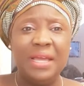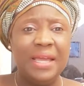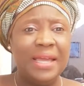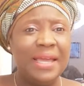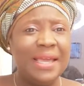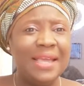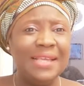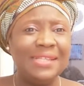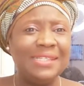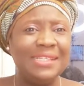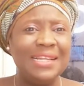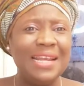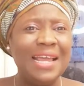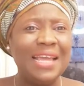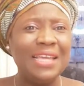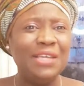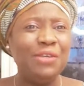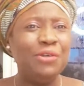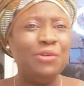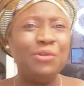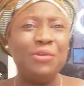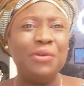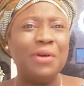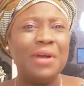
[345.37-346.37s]
It's like
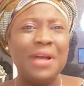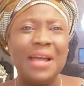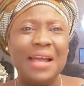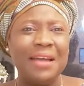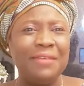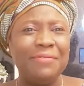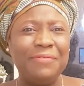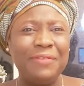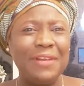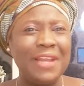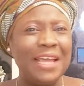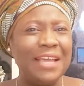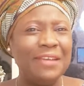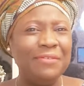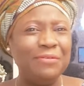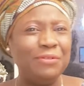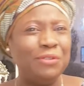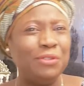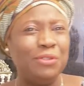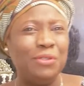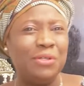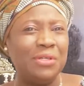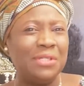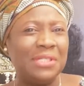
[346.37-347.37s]
you don't have life to
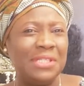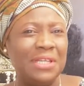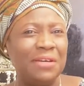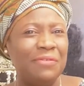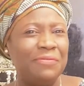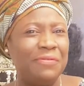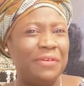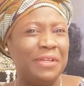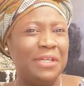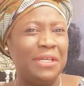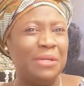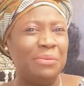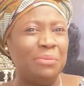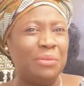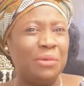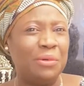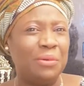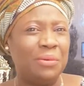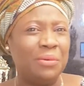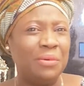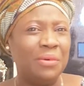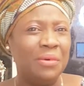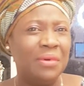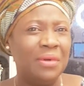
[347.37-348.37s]
yourself anymore.